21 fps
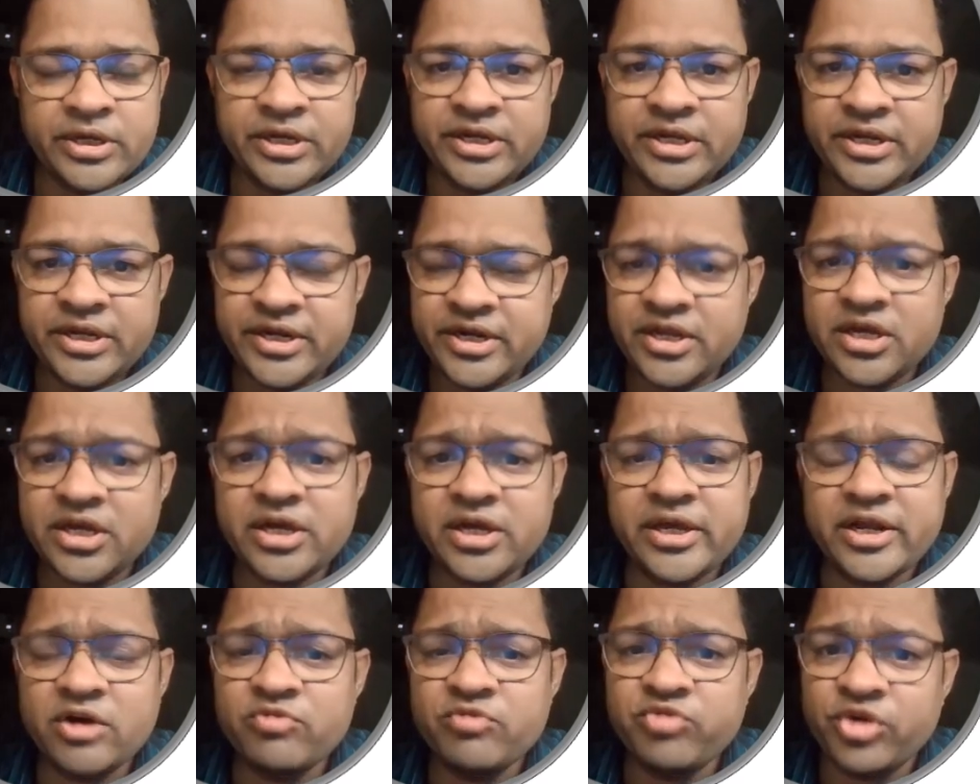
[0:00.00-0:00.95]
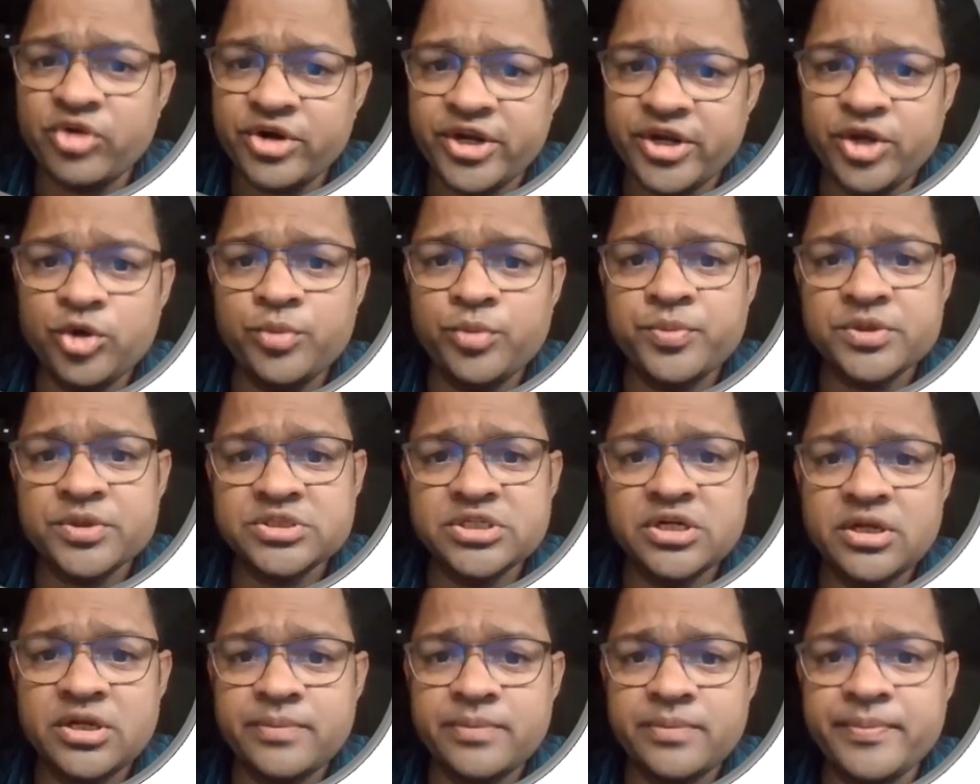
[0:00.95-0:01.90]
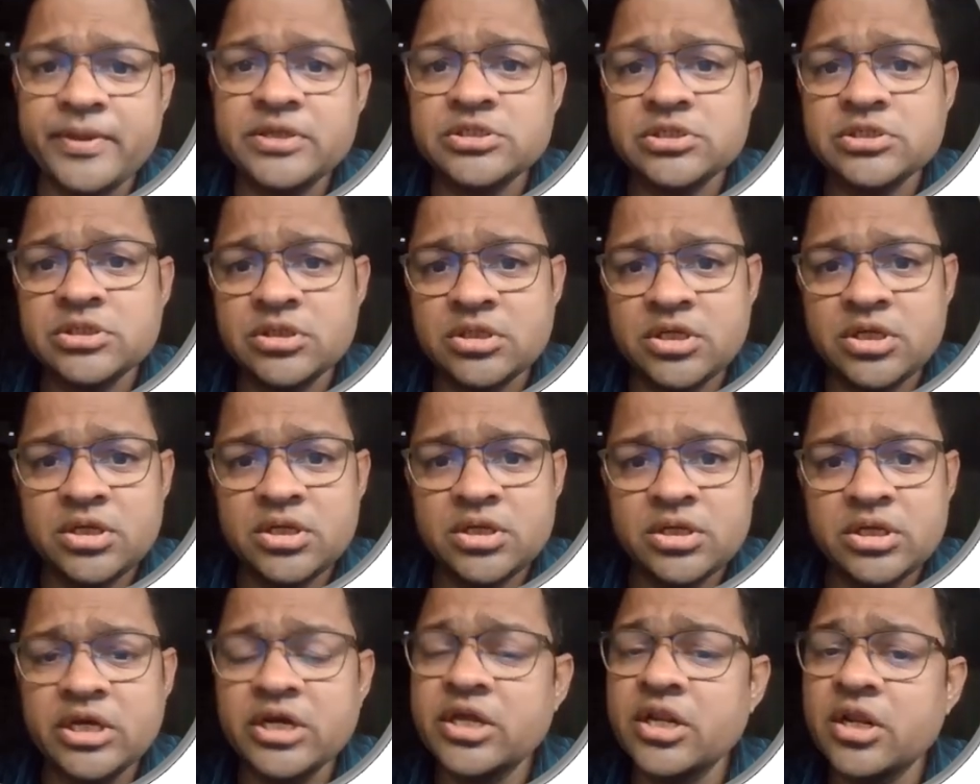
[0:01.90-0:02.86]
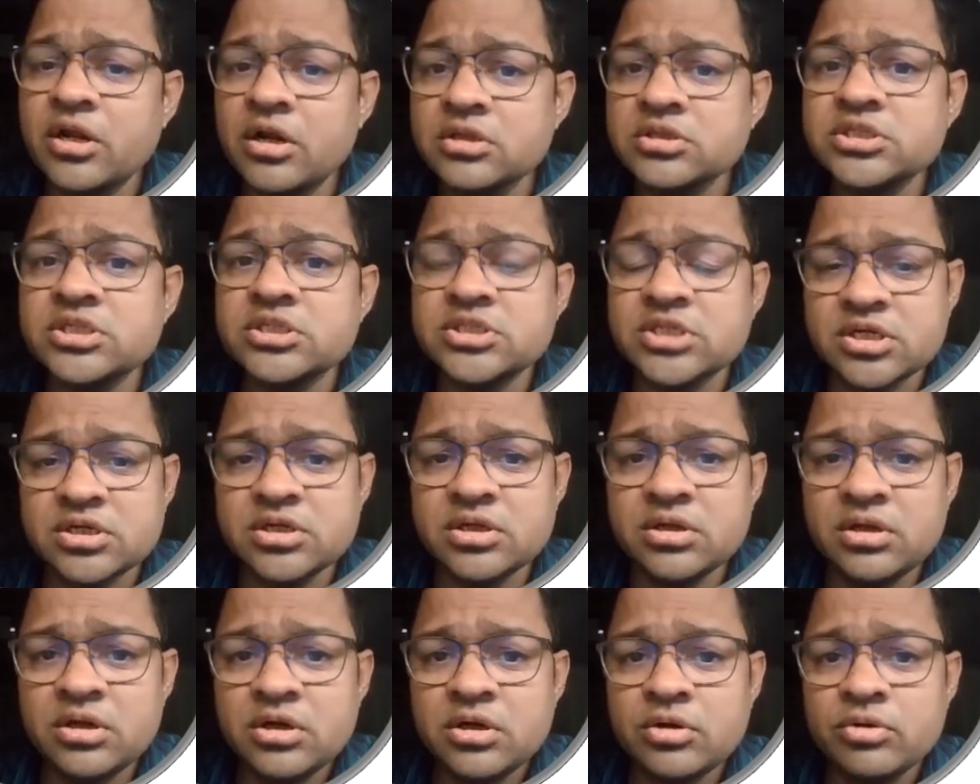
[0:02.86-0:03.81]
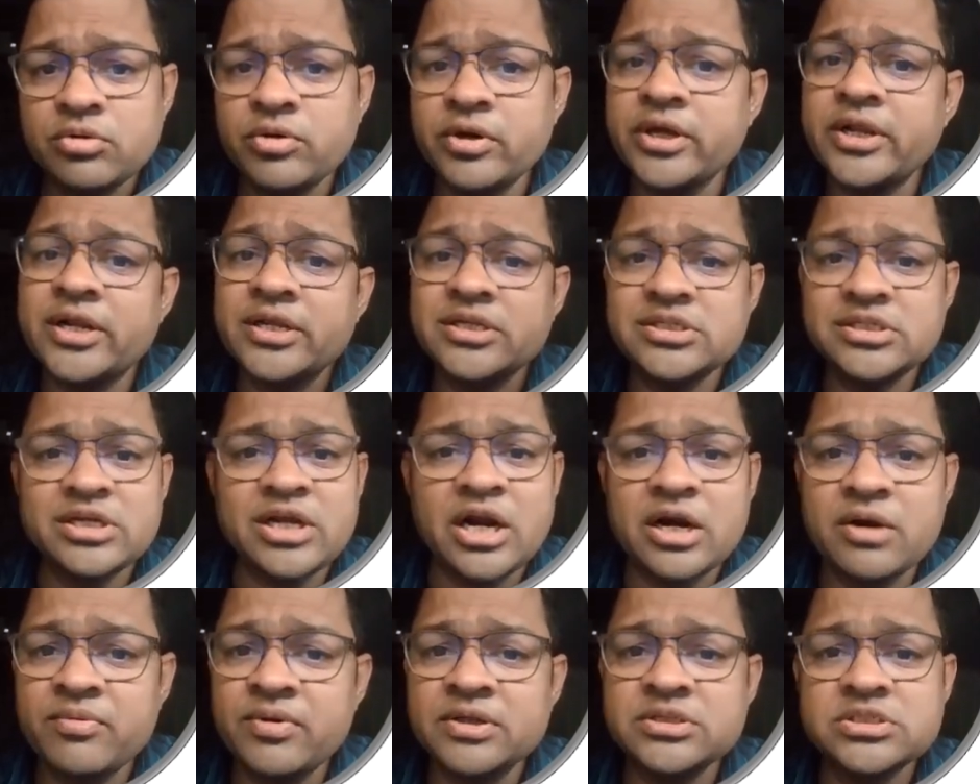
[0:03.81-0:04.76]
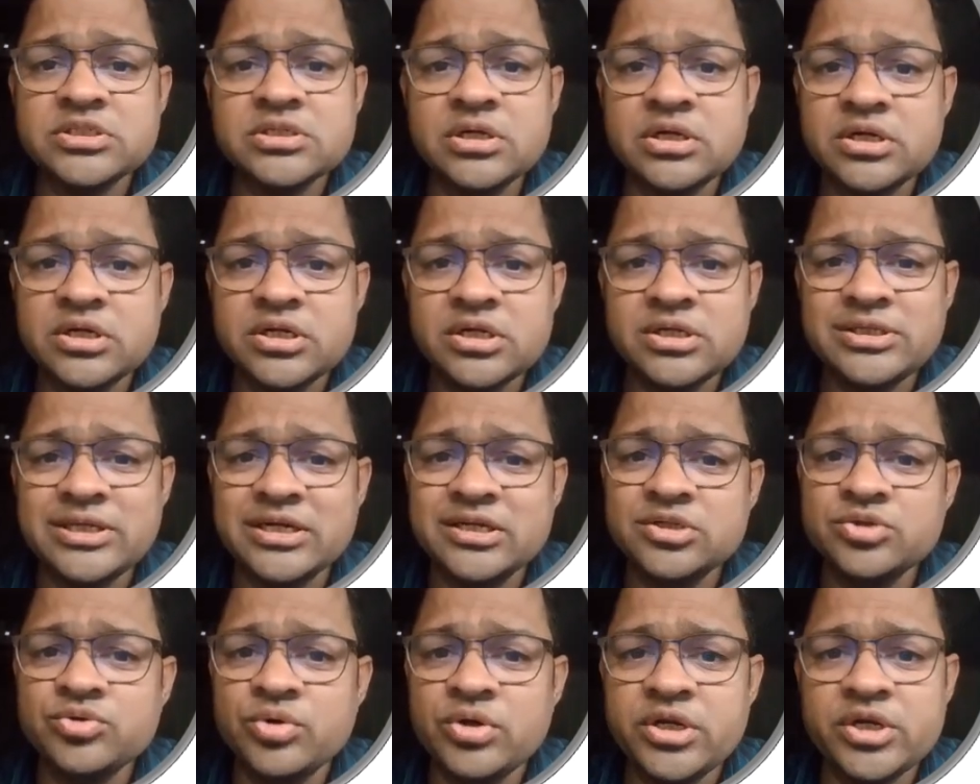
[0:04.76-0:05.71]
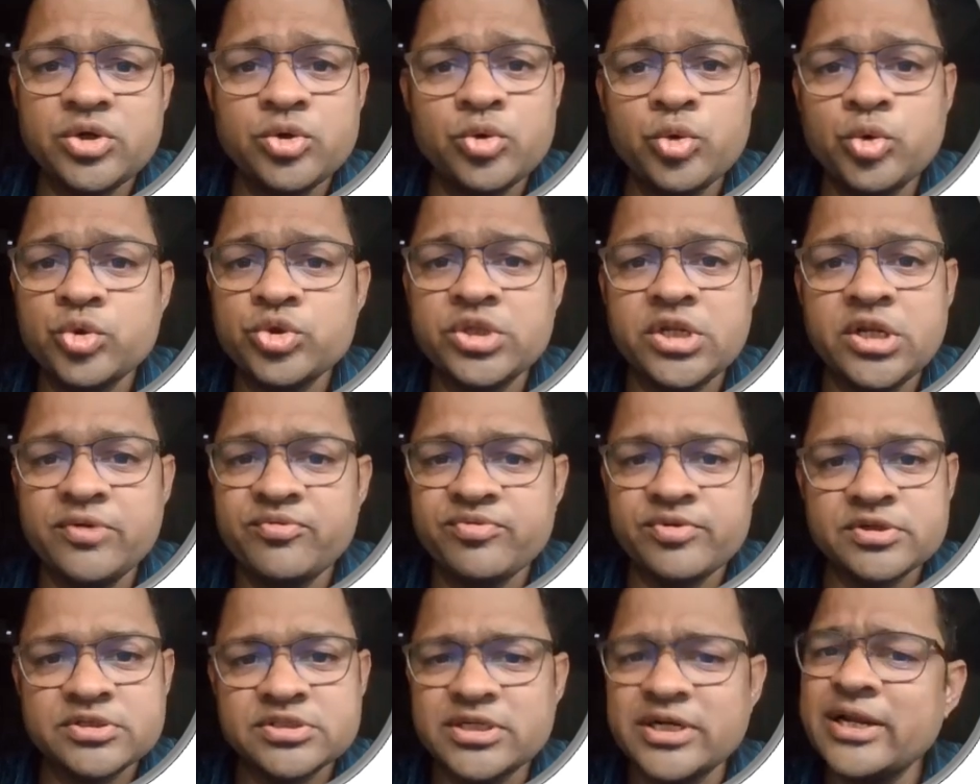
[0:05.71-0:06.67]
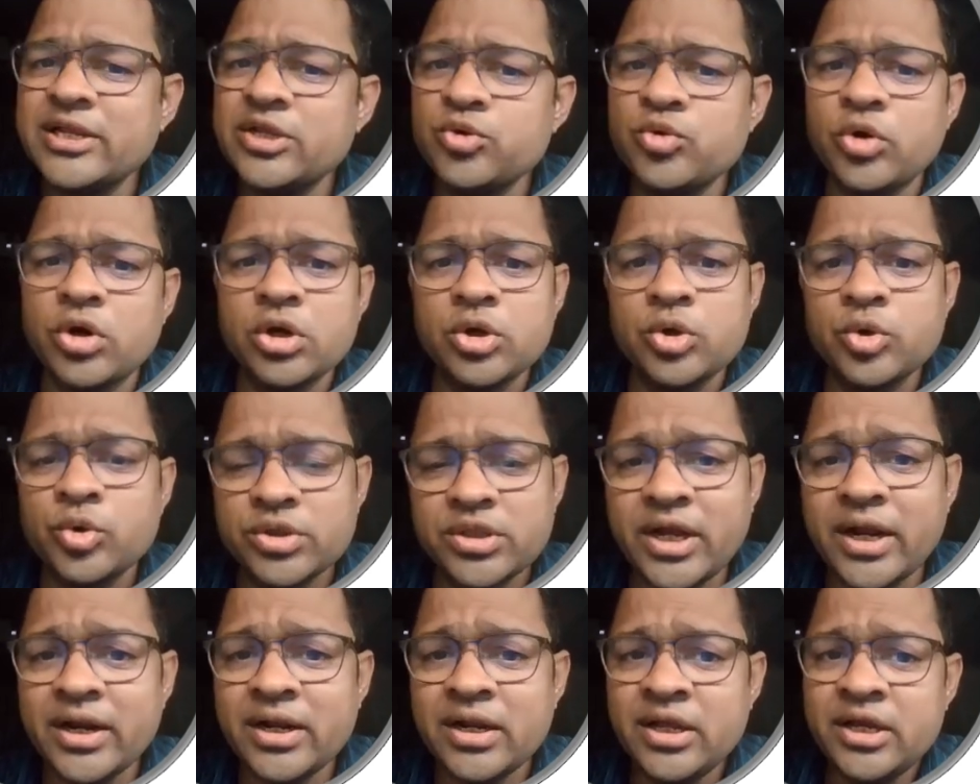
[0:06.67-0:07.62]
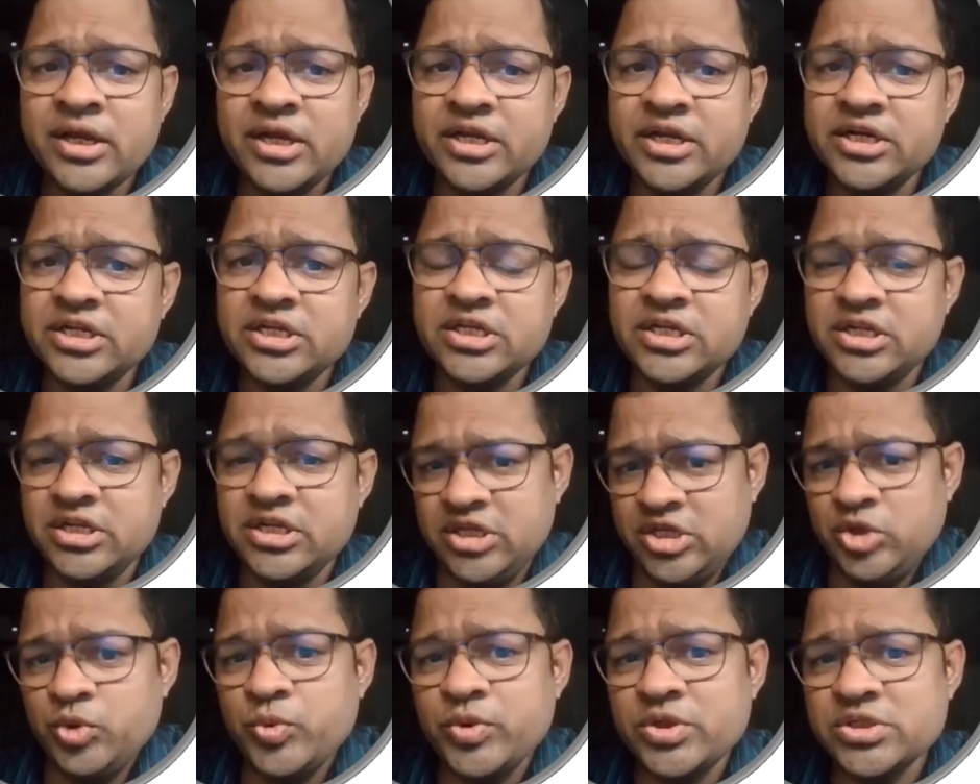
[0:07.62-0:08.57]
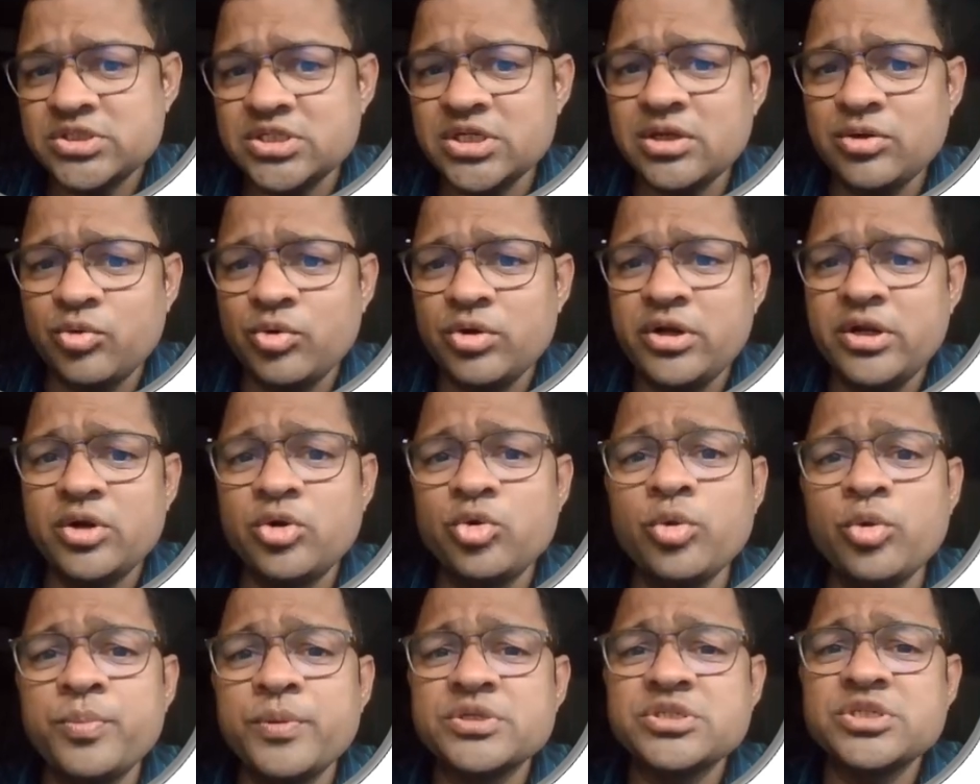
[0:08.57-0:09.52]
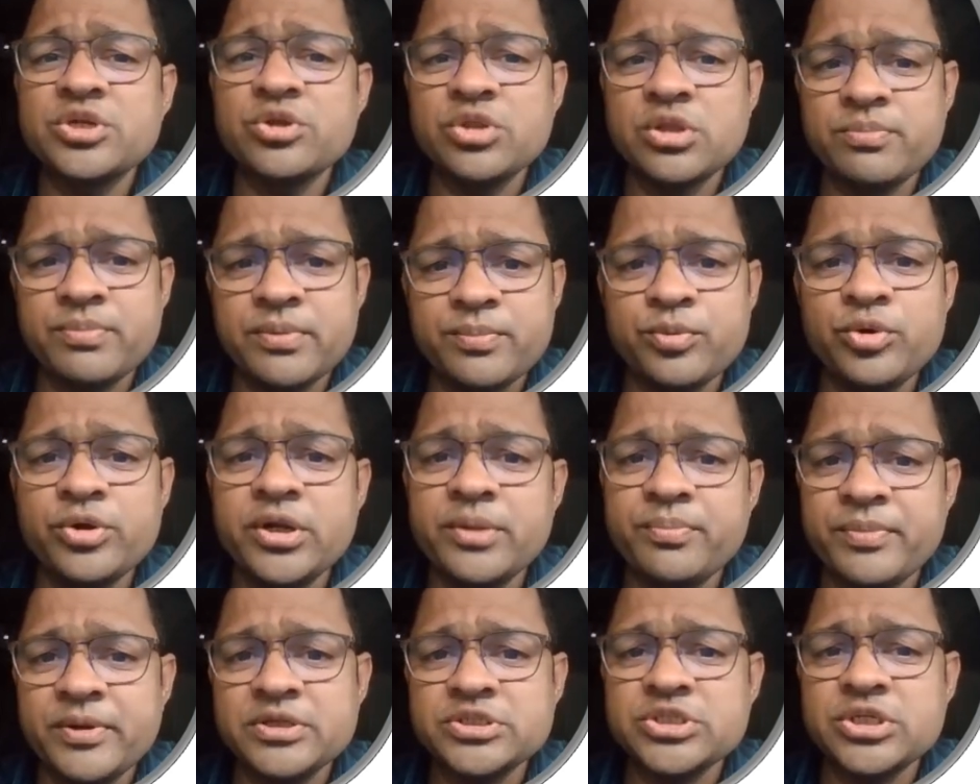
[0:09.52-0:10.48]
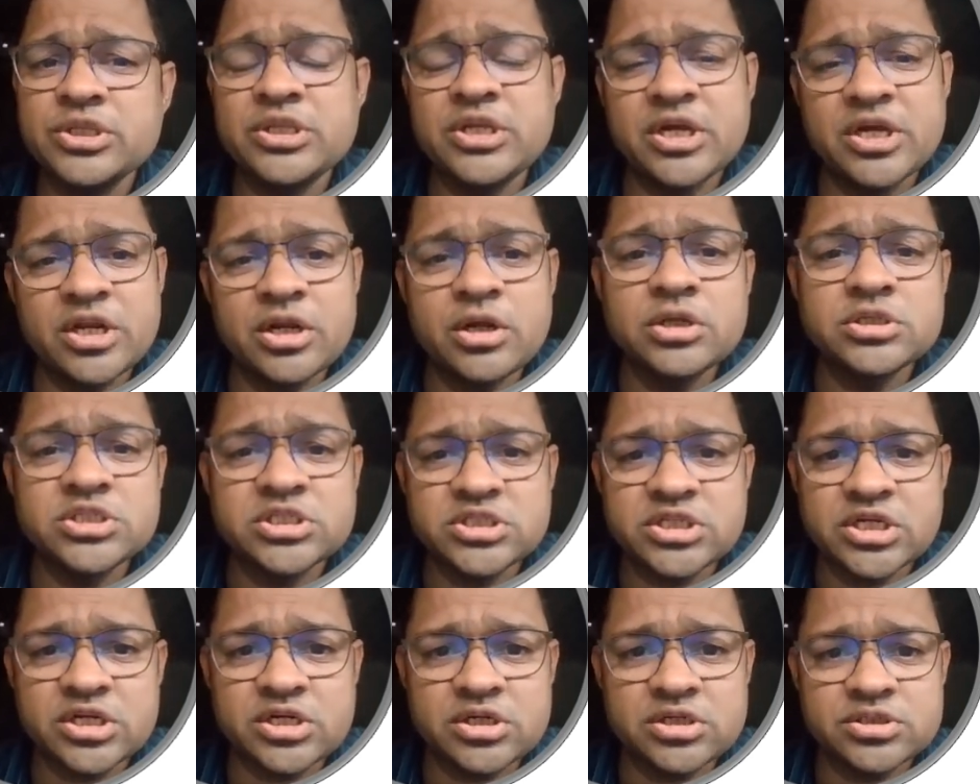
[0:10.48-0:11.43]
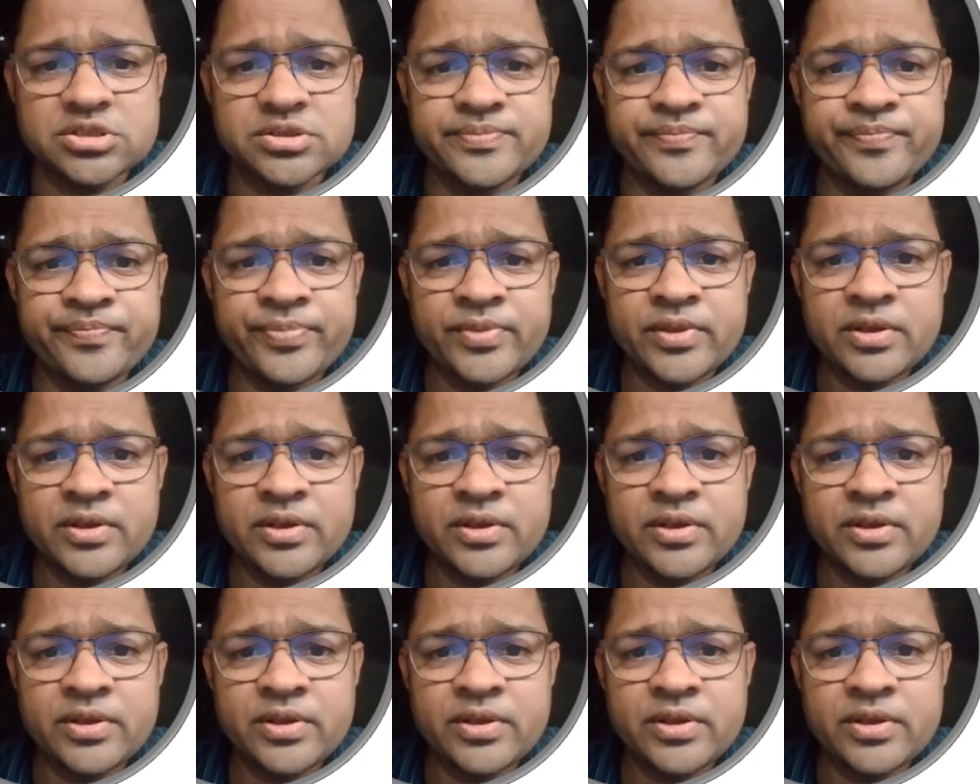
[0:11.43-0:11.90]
In India, around 42% depends on the agriculture sector, whereas in advanced countries that is only 2 to 3%, and you all know that it in USA only 2% of the people depends on the agriculture sectors.